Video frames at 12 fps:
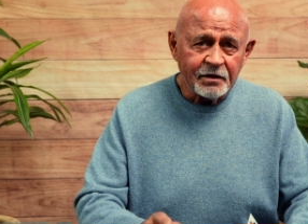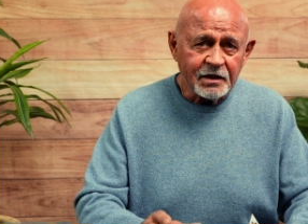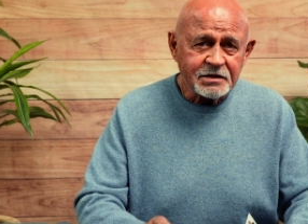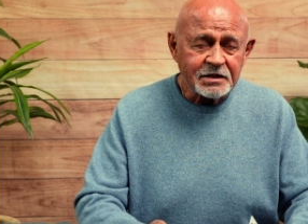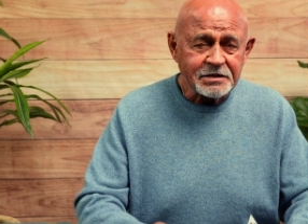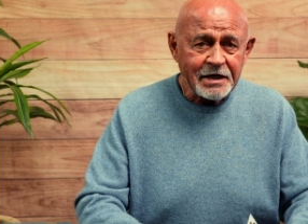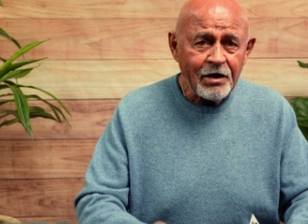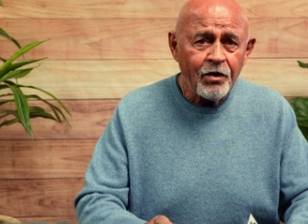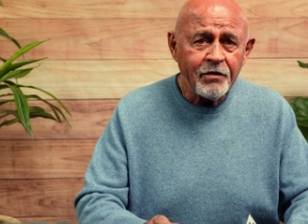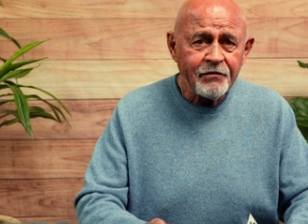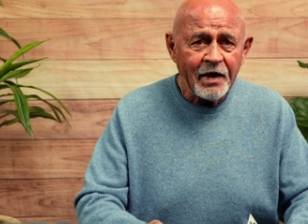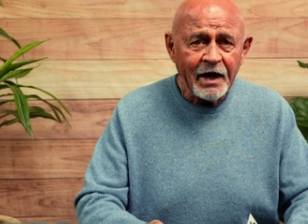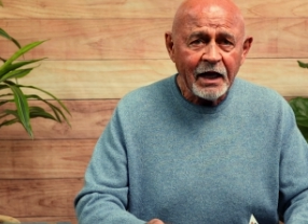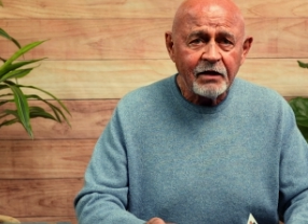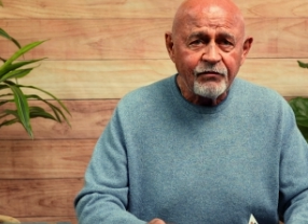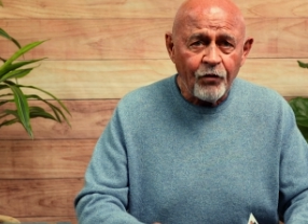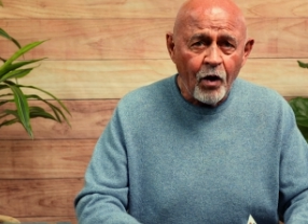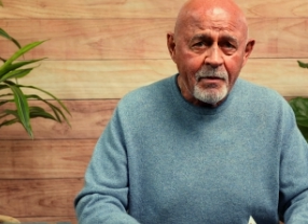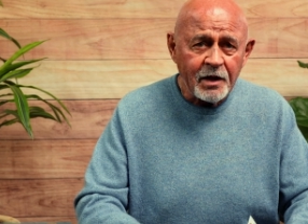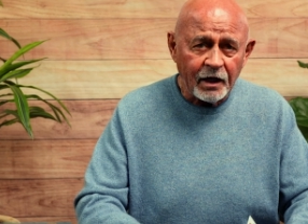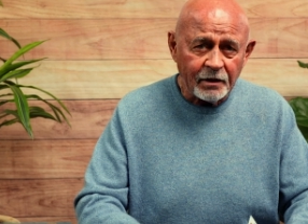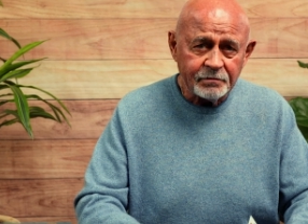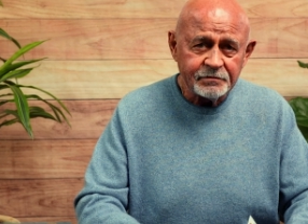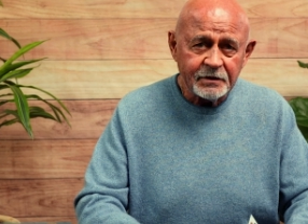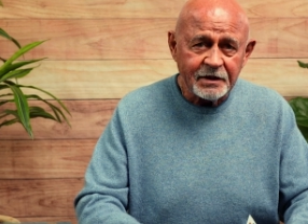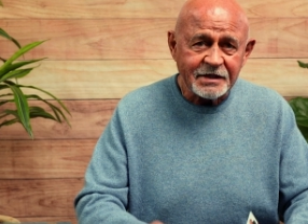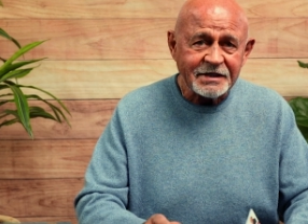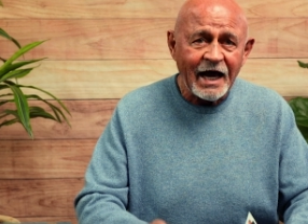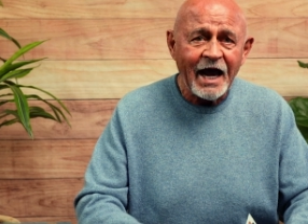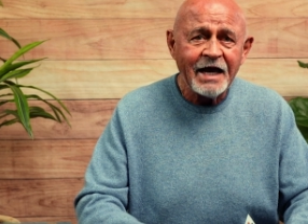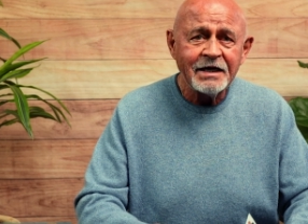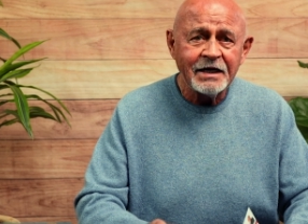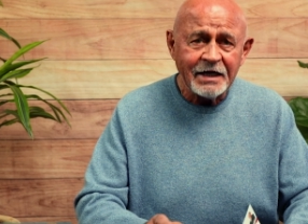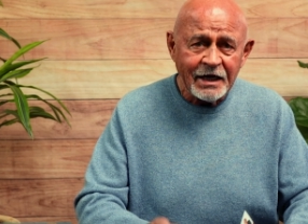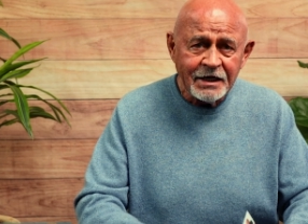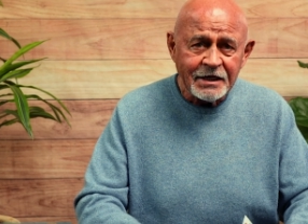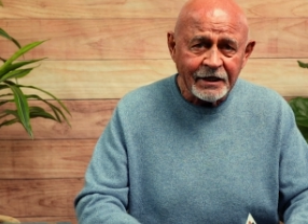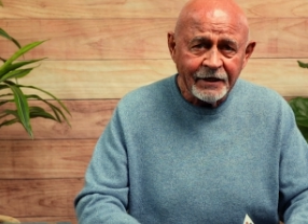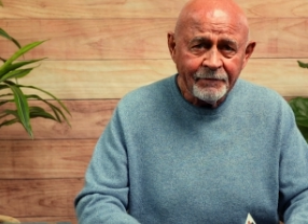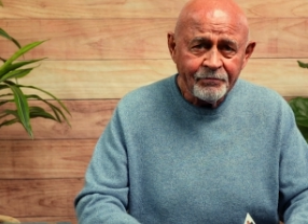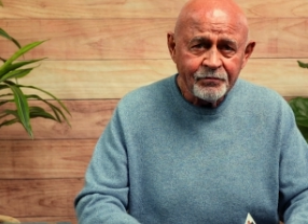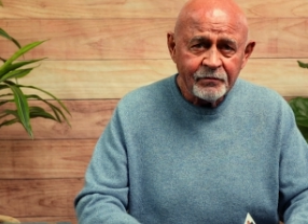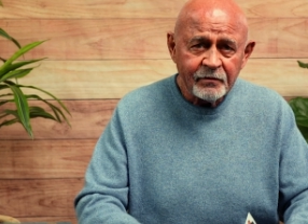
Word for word: This is an Ayurvedic formula designed in India.